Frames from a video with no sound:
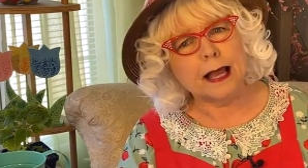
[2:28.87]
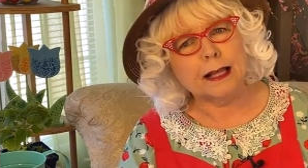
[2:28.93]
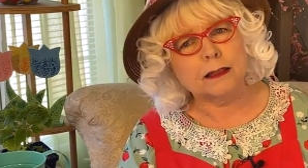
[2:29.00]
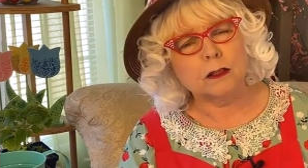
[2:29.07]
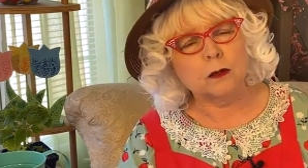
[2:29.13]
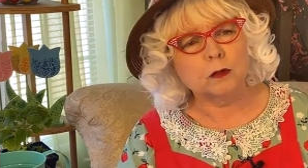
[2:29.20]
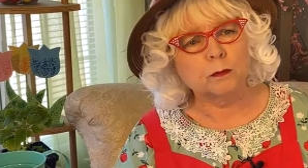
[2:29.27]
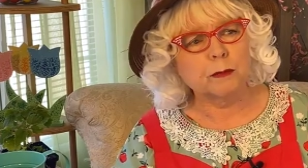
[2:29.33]
like
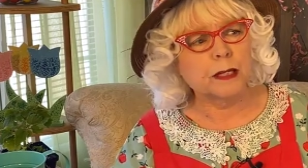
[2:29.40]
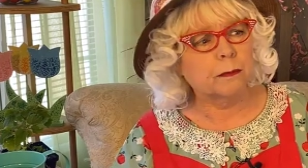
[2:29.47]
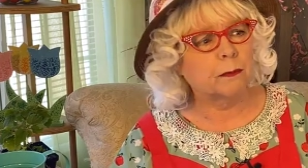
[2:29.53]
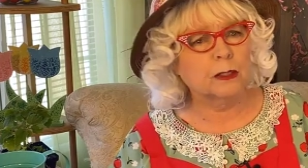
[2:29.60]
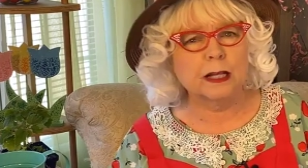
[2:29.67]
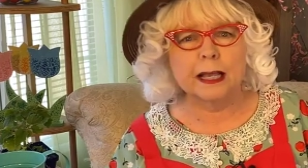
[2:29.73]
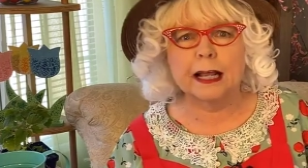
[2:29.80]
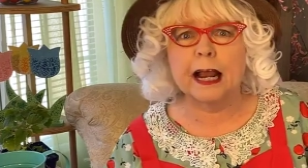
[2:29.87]
those
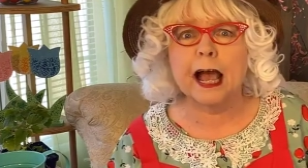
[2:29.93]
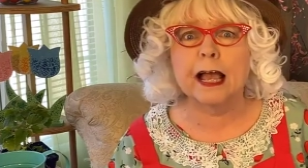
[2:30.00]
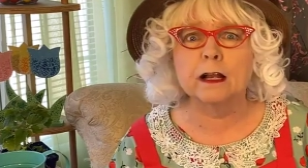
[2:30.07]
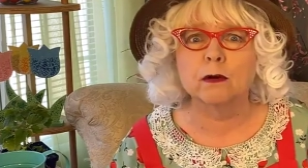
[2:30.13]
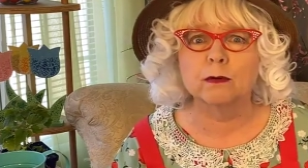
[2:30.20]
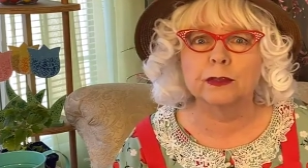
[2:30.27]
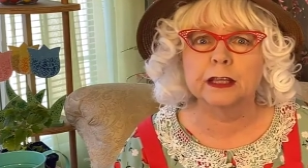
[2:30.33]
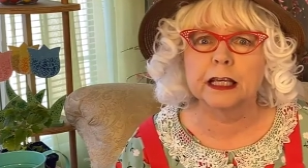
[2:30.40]
people and I
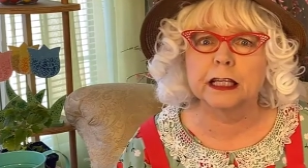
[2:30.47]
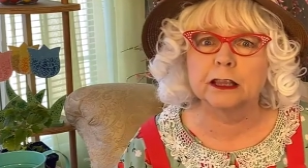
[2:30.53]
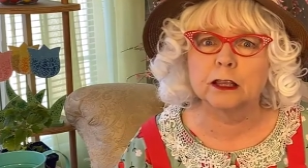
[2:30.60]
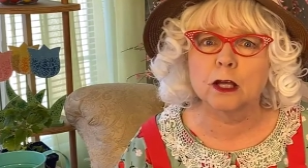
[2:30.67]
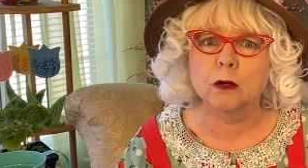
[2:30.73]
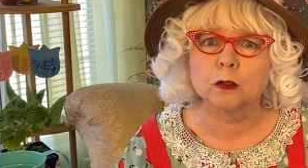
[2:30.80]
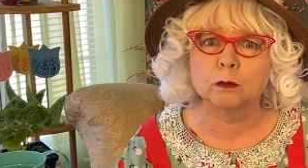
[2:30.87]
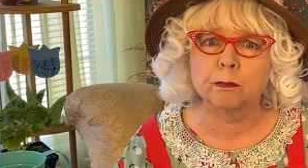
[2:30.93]
don't think
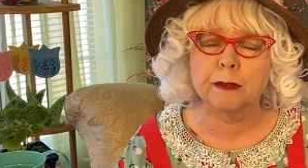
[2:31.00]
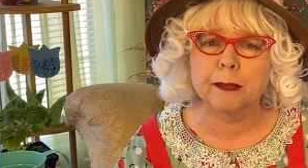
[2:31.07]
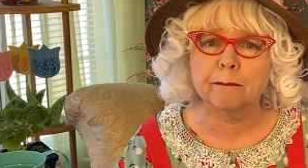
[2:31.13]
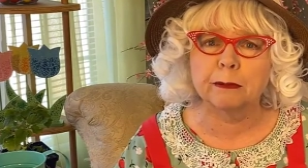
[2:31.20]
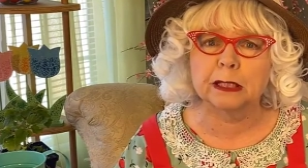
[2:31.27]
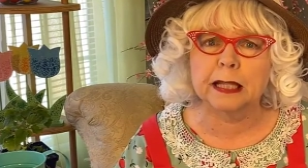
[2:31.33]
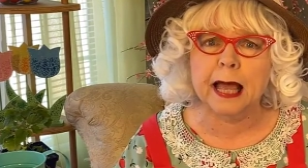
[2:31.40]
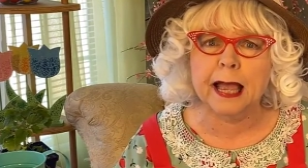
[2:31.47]
those
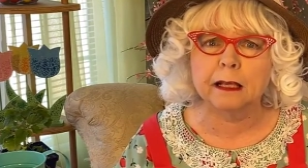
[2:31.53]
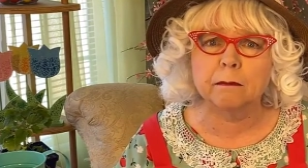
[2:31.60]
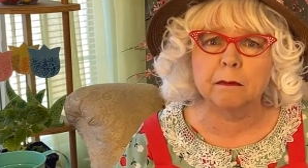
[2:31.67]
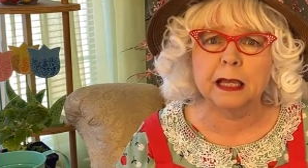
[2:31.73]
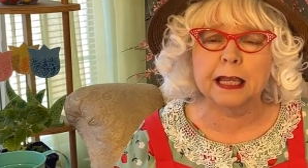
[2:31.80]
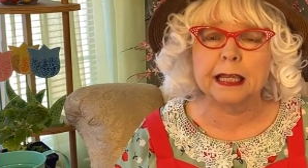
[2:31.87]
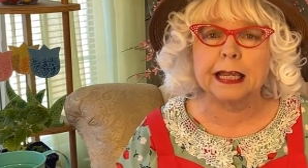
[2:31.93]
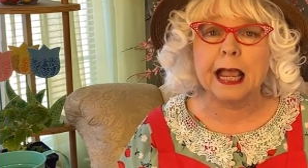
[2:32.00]
people like like
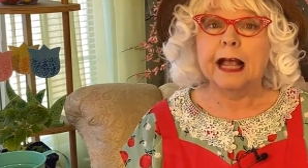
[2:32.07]
me.